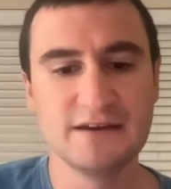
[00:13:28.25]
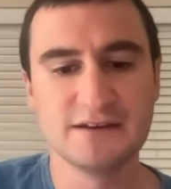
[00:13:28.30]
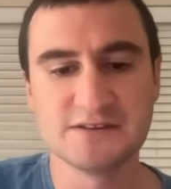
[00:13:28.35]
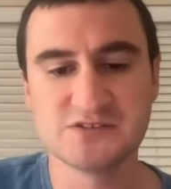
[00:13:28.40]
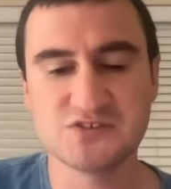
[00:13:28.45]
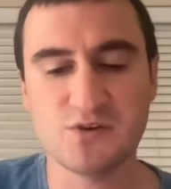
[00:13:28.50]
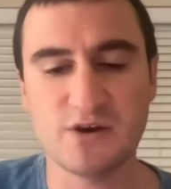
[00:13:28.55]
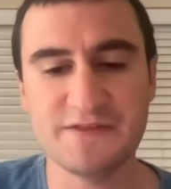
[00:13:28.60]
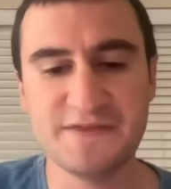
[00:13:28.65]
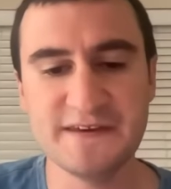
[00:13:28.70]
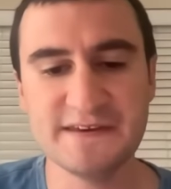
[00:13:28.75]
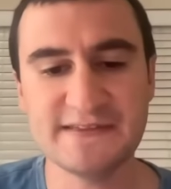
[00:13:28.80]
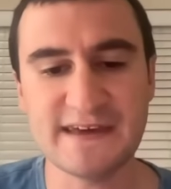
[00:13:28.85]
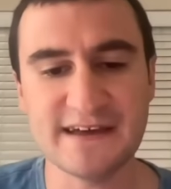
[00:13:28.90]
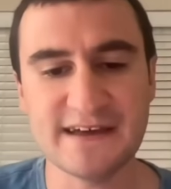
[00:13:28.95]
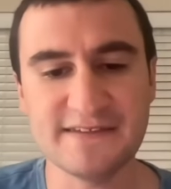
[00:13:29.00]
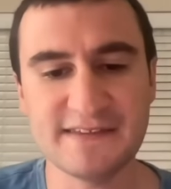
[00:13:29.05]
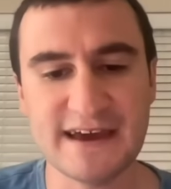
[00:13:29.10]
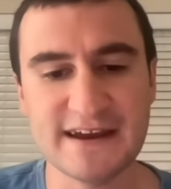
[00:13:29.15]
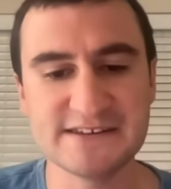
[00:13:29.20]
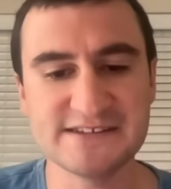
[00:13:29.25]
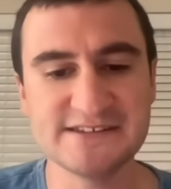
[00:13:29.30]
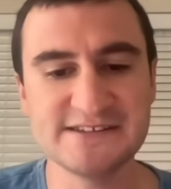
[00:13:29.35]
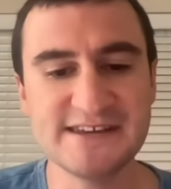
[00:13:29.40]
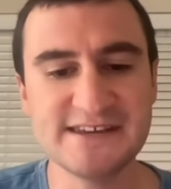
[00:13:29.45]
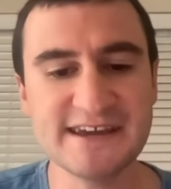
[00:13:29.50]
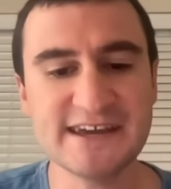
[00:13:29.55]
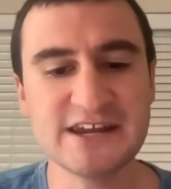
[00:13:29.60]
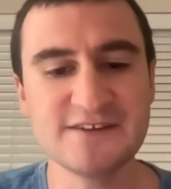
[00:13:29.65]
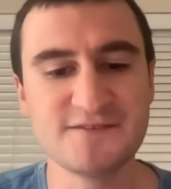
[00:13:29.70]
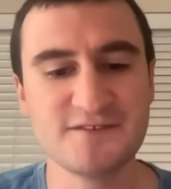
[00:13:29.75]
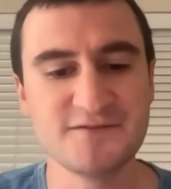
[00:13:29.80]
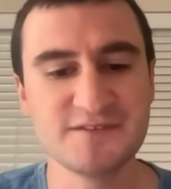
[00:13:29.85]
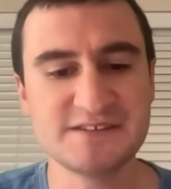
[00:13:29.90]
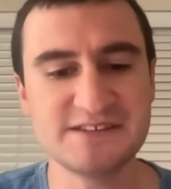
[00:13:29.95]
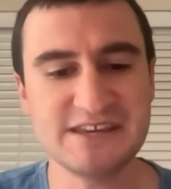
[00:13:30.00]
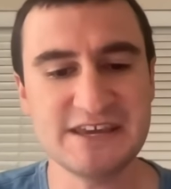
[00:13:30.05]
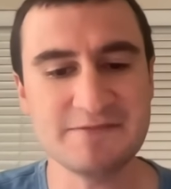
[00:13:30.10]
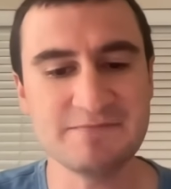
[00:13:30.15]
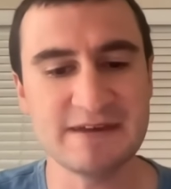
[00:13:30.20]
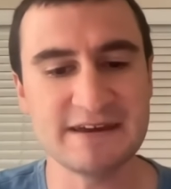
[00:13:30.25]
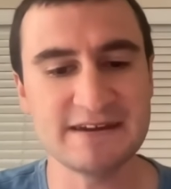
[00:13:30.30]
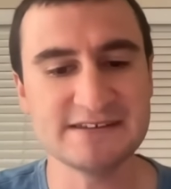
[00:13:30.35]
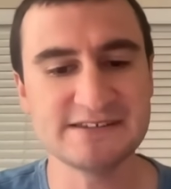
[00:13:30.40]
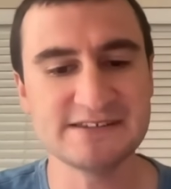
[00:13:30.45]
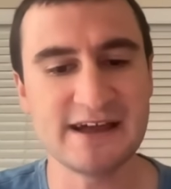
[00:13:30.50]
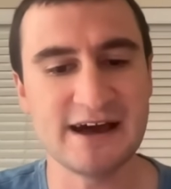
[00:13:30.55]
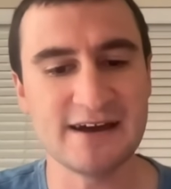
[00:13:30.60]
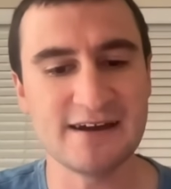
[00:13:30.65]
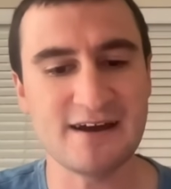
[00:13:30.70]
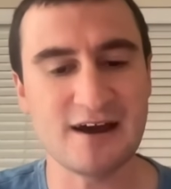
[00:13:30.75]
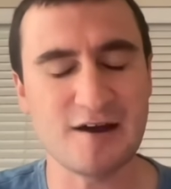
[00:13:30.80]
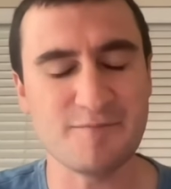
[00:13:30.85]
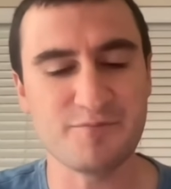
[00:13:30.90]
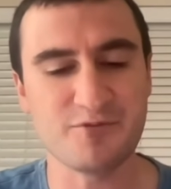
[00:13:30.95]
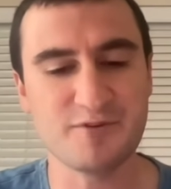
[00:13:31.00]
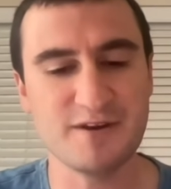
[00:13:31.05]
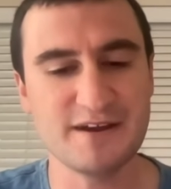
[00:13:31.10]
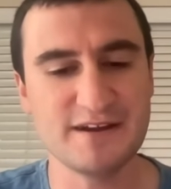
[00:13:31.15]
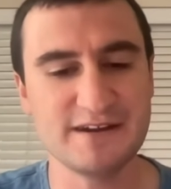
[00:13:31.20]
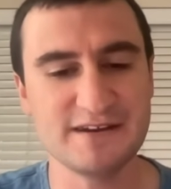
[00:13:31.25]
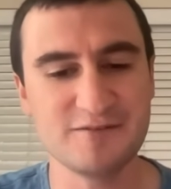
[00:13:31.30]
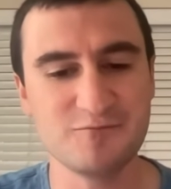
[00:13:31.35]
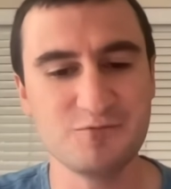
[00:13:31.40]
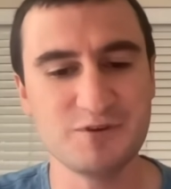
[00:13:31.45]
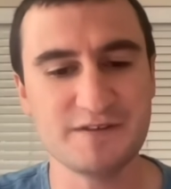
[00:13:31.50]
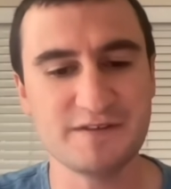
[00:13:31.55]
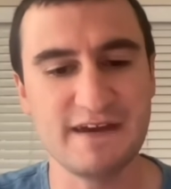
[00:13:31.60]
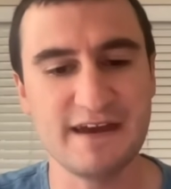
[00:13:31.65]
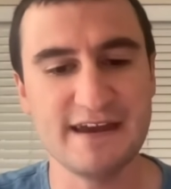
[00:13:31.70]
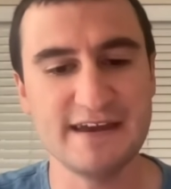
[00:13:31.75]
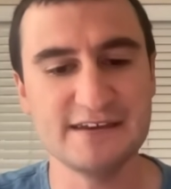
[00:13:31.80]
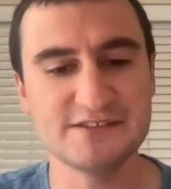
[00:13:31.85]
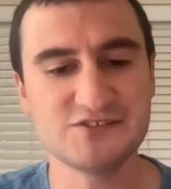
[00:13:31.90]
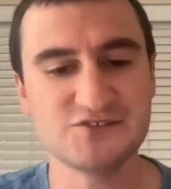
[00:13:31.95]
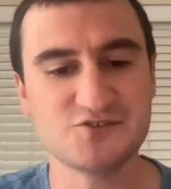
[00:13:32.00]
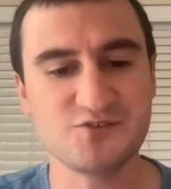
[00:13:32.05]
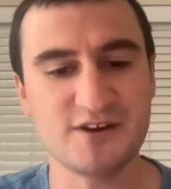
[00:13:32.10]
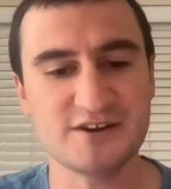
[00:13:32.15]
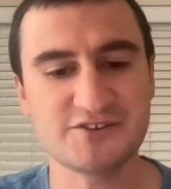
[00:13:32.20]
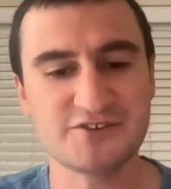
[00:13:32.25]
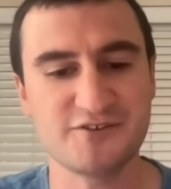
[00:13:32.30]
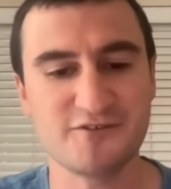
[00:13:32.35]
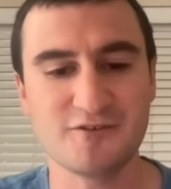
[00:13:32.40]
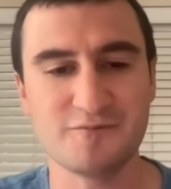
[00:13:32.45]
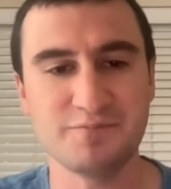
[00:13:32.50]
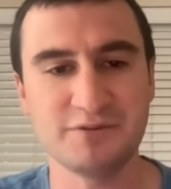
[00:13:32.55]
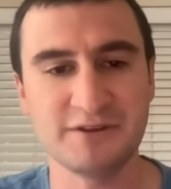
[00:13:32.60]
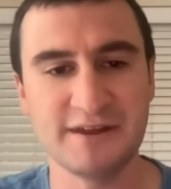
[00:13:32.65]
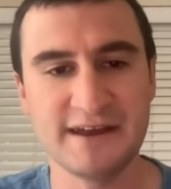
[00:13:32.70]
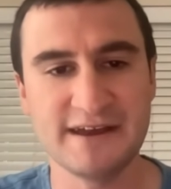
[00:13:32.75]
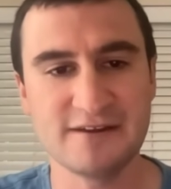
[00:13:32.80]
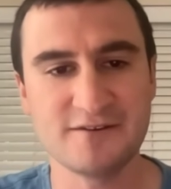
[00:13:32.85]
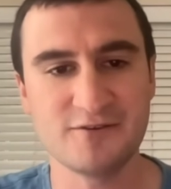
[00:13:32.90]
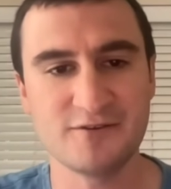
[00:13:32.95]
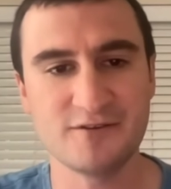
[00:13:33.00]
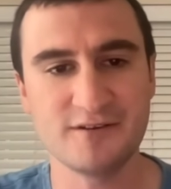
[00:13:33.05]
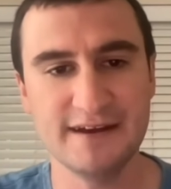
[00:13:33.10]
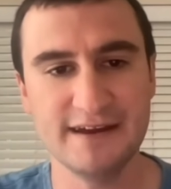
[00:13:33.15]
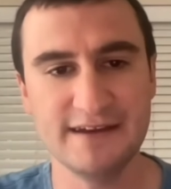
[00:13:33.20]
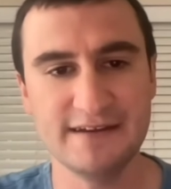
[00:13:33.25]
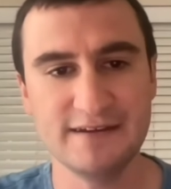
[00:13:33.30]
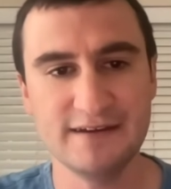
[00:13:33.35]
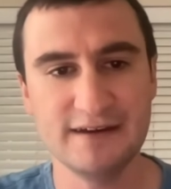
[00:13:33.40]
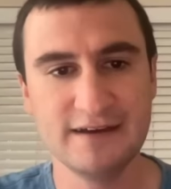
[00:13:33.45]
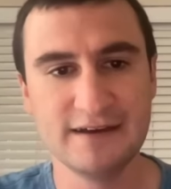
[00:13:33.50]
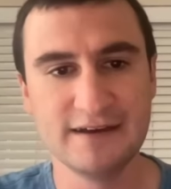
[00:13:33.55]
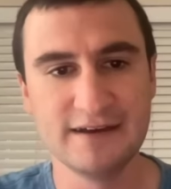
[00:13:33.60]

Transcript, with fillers: So I think that that is indicative of a team that is not operating with a structure or plan or a